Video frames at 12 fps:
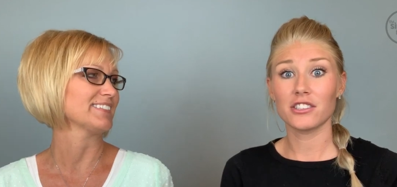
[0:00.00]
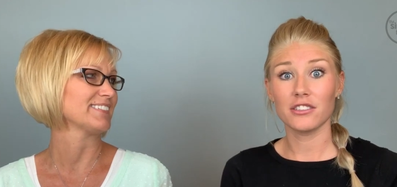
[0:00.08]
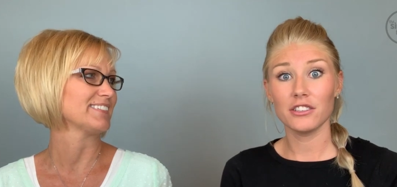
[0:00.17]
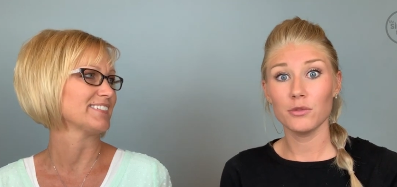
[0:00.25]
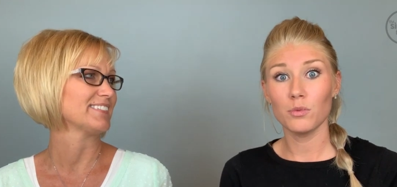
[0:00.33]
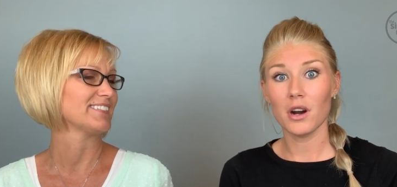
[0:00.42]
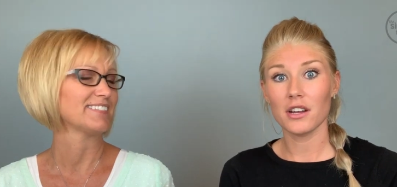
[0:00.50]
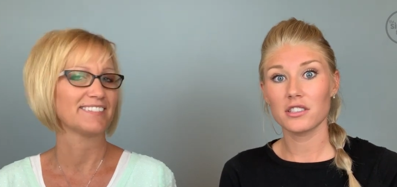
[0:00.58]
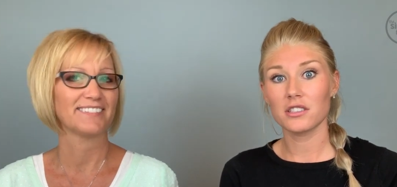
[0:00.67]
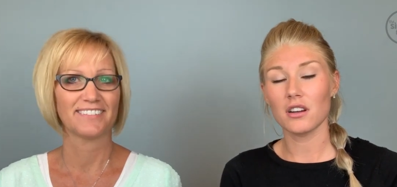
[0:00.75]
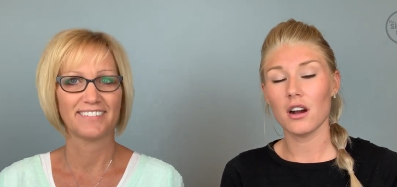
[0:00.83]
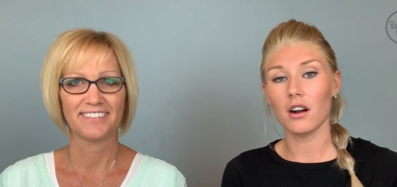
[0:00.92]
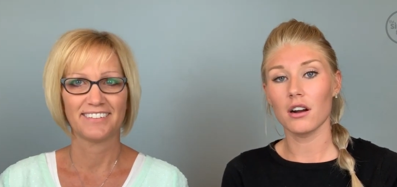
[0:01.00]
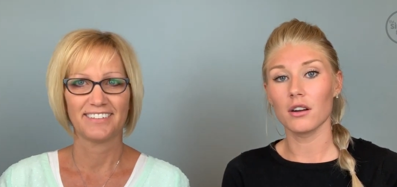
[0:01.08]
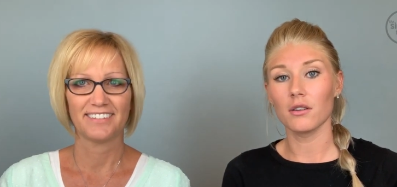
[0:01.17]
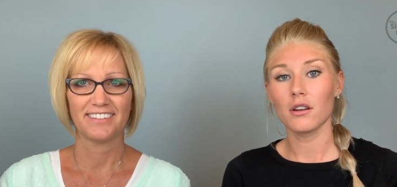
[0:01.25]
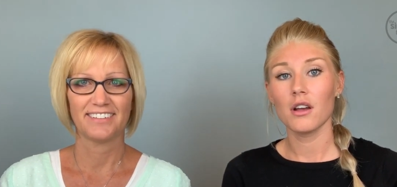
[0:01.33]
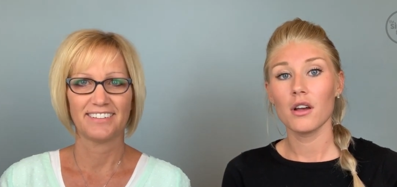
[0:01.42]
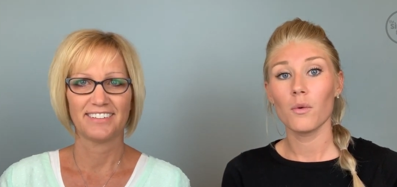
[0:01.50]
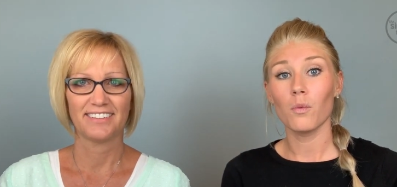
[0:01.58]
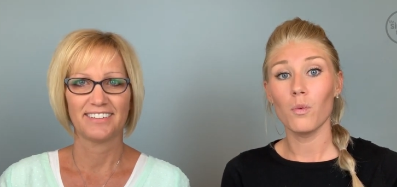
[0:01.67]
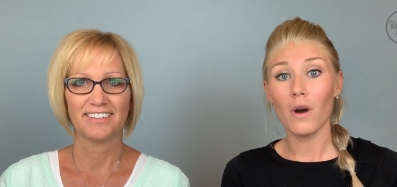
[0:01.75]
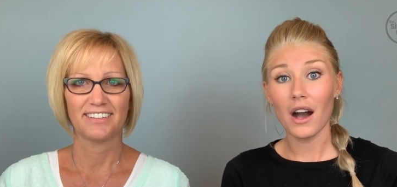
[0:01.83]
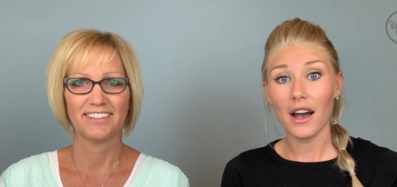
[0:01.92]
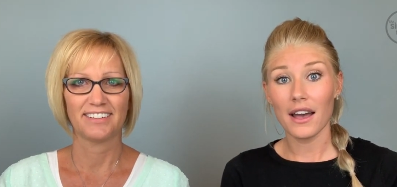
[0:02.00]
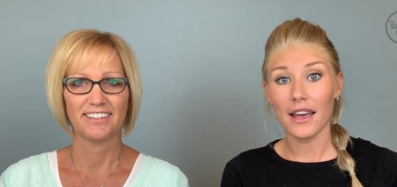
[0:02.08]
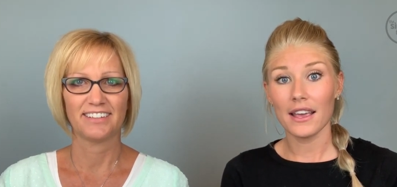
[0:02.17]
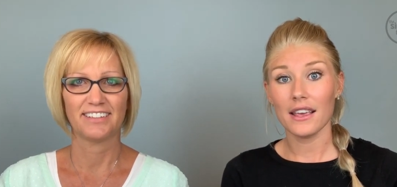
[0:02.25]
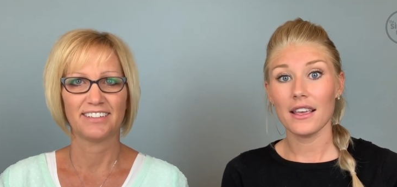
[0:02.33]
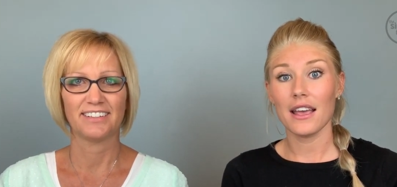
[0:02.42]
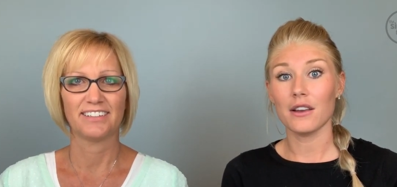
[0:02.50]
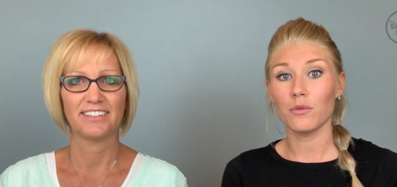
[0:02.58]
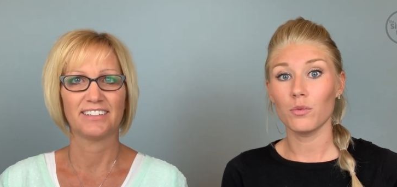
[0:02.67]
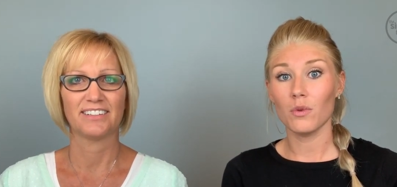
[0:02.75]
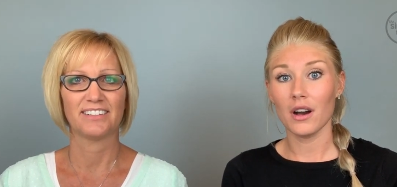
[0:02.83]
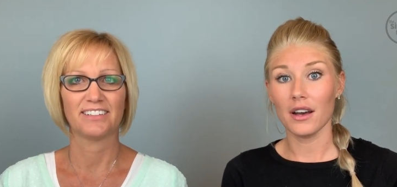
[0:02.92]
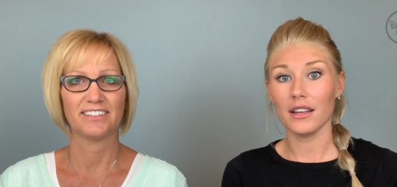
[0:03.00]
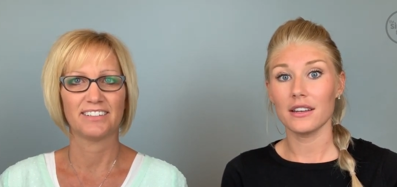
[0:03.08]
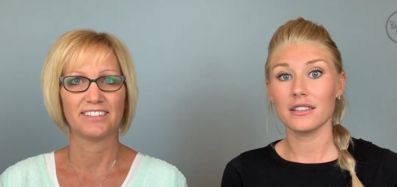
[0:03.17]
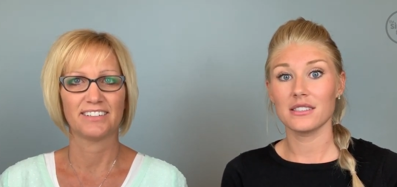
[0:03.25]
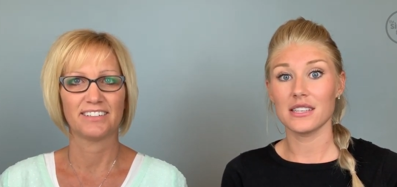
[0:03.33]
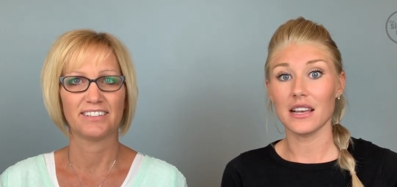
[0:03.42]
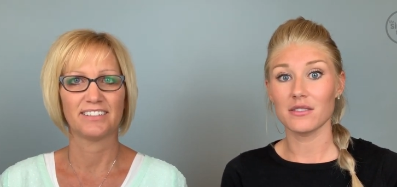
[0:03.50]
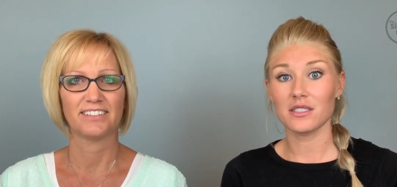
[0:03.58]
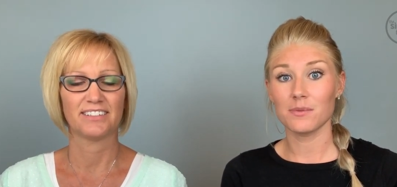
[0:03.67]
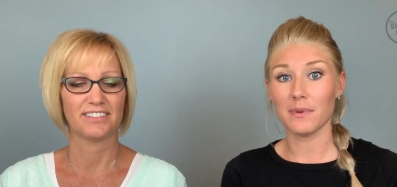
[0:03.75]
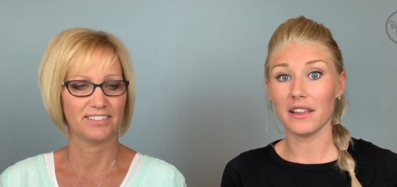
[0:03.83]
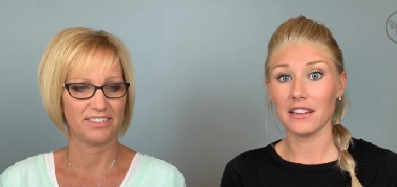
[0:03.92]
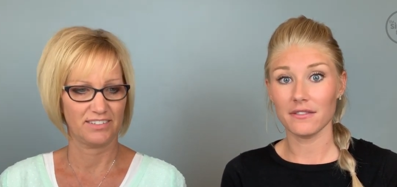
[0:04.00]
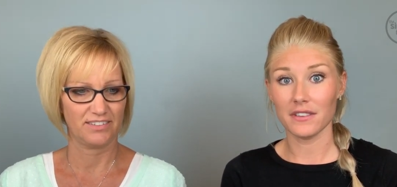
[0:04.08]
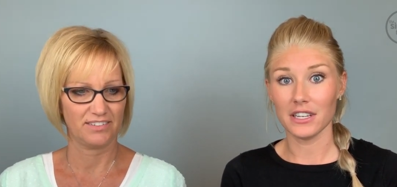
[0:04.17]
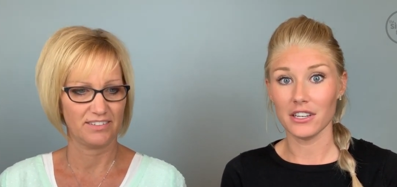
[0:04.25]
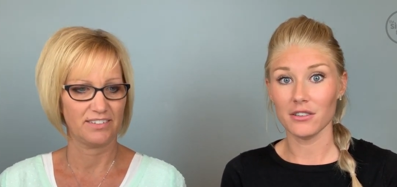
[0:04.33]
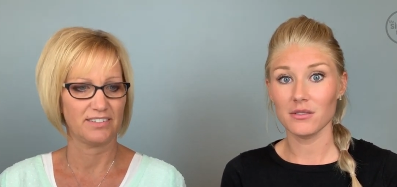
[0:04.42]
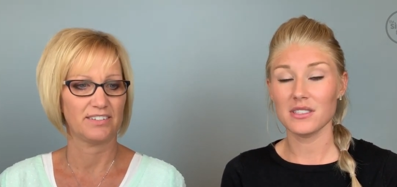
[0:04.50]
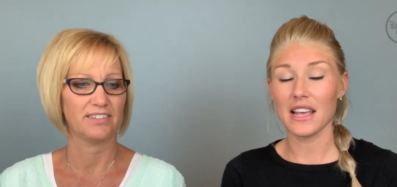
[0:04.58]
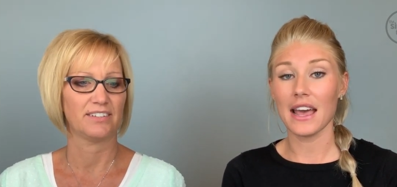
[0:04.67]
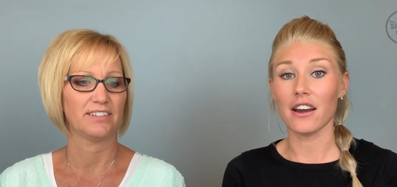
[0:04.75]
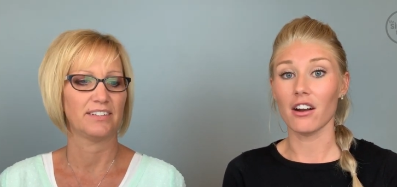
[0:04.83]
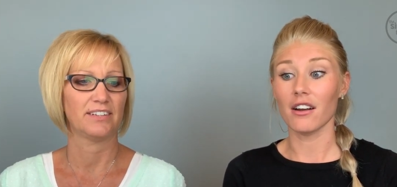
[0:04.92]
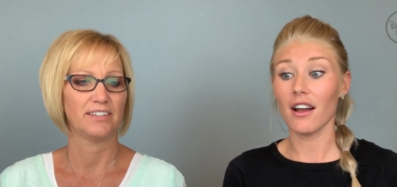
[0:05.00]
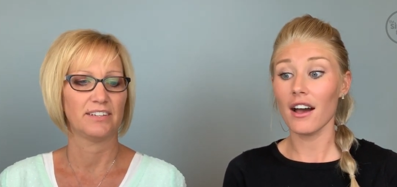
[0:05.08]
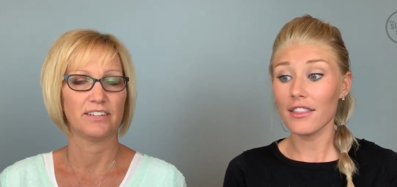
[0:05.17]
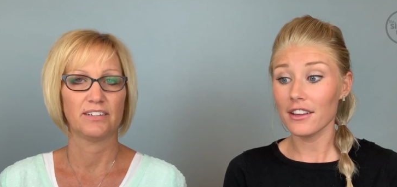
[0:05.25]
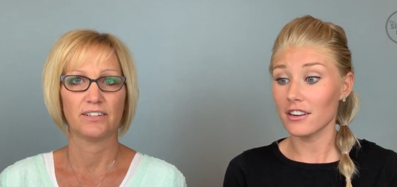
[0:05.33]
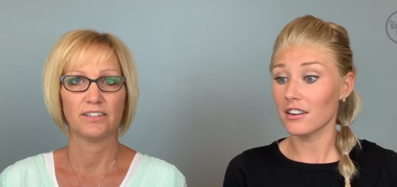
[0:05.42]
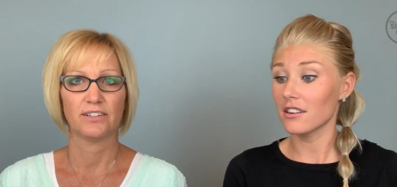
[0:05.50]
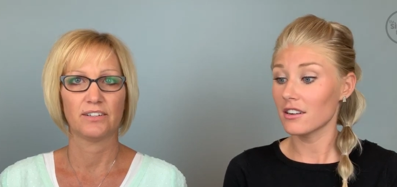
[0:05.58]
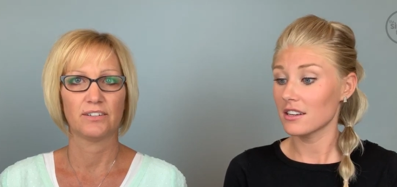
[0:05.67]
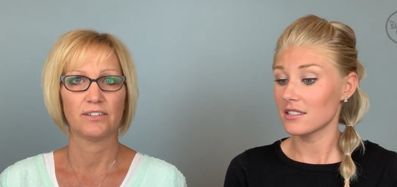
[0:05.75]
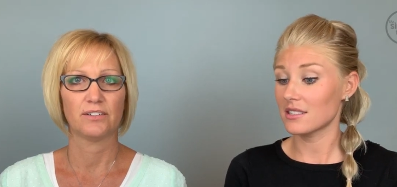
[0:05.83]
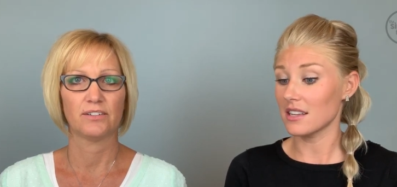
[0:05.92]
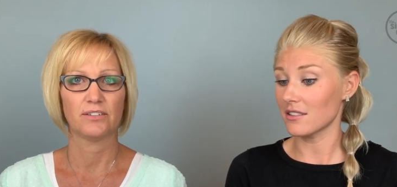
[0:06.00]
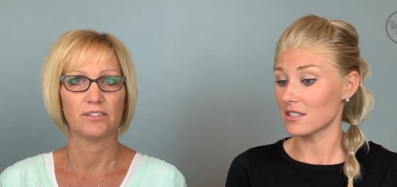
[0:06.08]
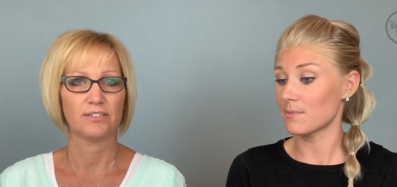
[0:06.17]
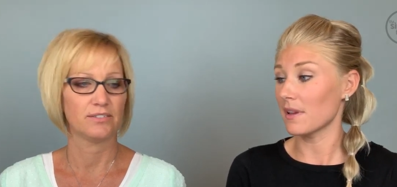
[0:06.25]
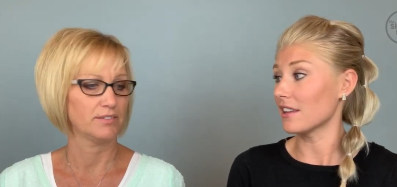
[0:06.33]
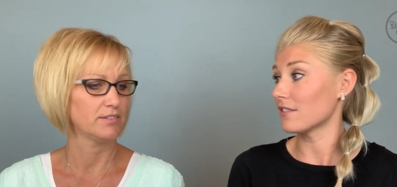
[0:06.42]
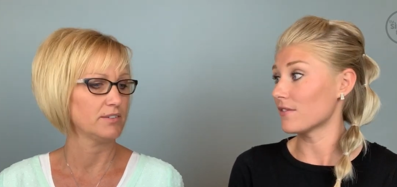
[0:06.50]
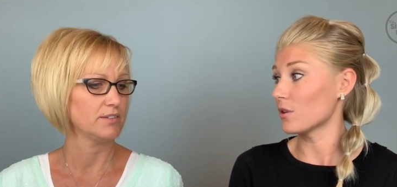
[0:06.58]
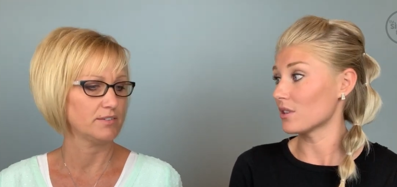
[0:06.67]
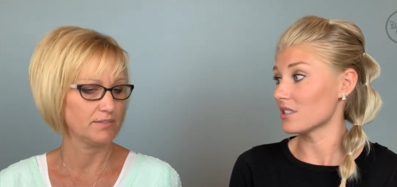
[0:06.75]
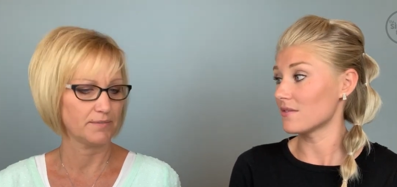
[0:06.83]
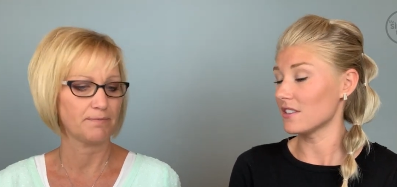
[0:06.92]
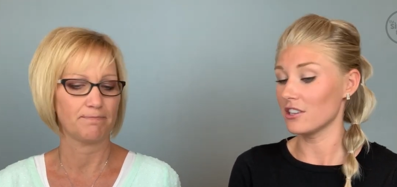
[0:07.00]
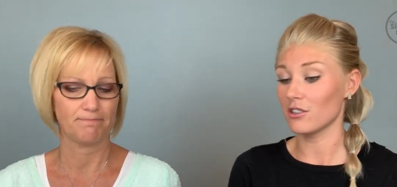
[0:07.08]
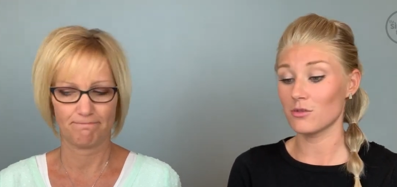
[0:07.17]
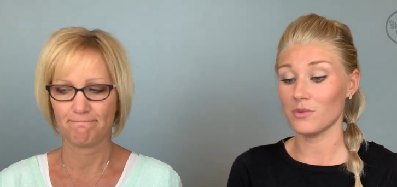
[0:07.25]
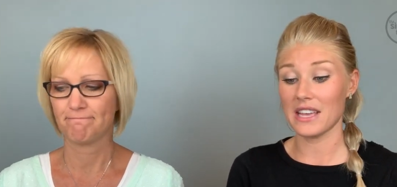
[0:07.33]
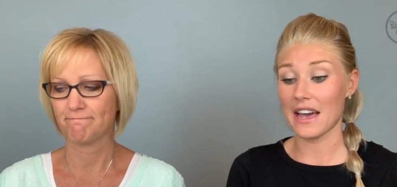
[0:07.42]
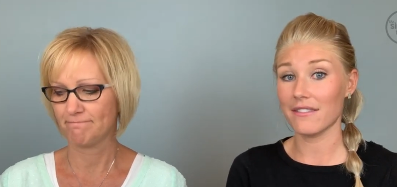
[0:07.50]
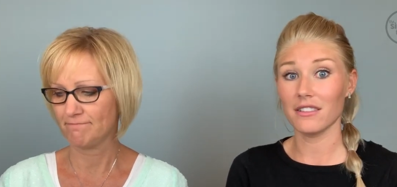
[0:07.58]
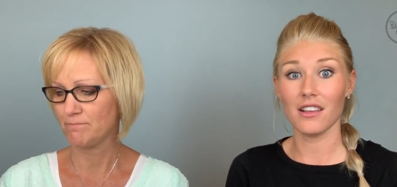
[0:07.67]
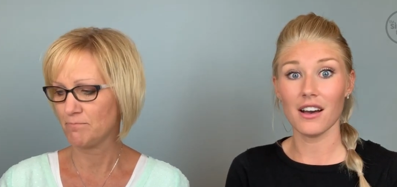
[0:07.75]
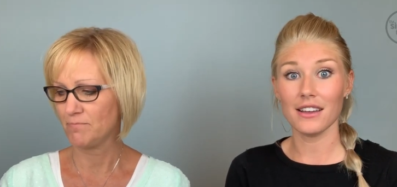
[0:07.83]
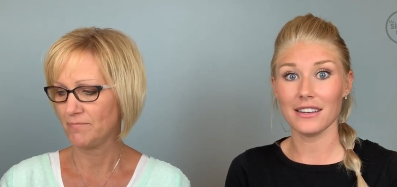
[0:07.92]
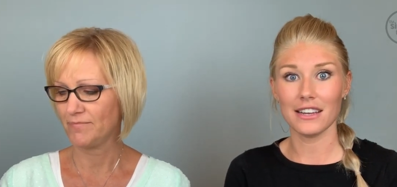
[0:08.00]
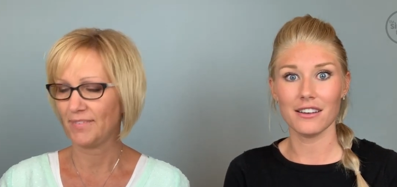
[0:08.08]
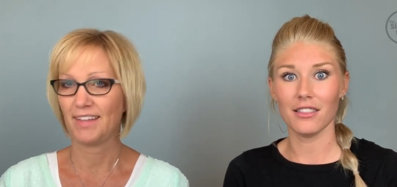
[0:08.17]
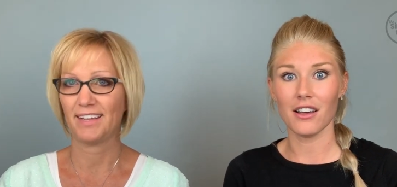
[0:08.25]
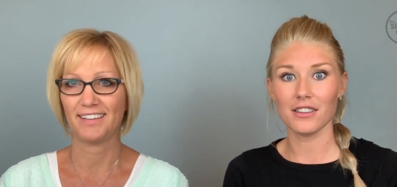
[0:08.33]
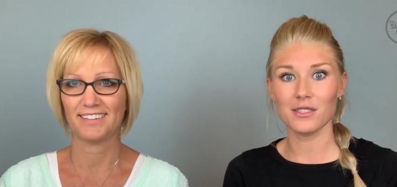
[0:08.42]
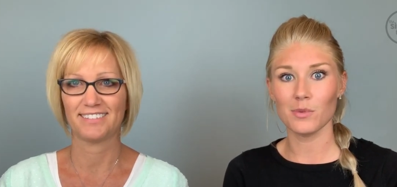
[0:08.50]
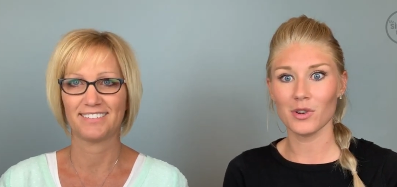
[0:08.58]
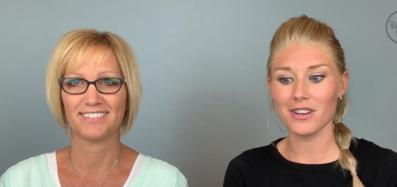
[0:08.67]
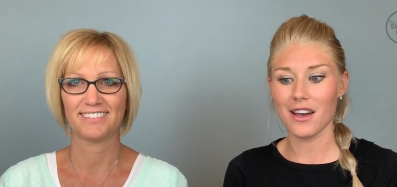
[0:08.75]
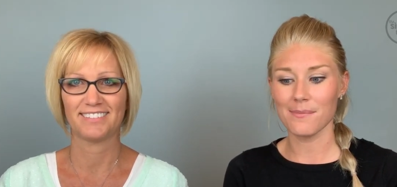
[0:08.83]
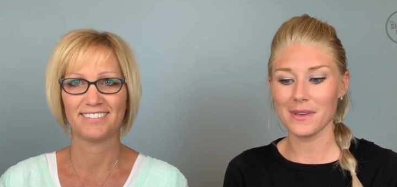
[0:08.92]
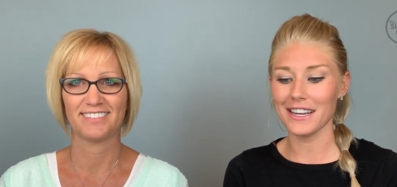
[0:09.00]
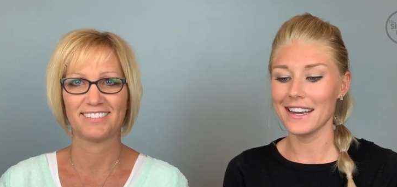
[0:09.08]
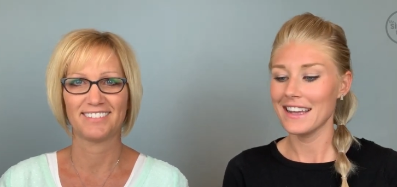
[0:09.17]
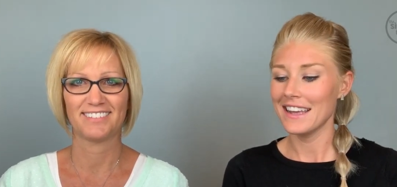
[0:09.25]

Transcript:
Speaker 1: sure you watched our why and what sound spelling videos and our other sound spelling focus videos. We have a lot and lots more coming.